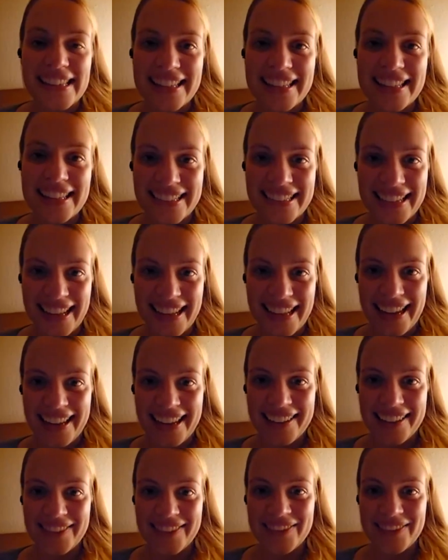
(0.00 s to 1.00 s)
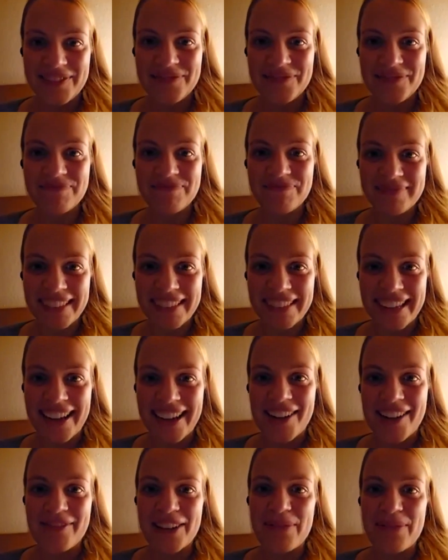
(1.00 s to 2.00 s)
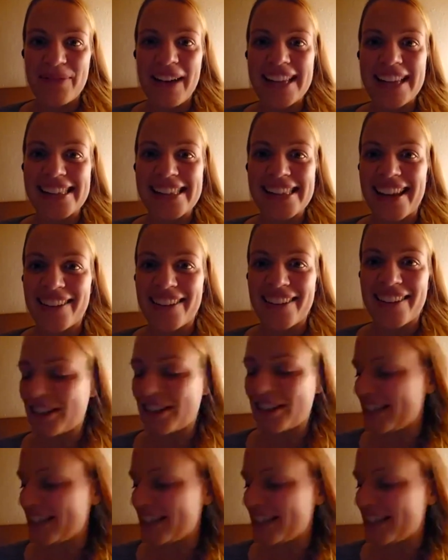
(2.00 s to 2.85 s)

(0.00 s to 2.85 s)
Saturday. Yeah, with my son,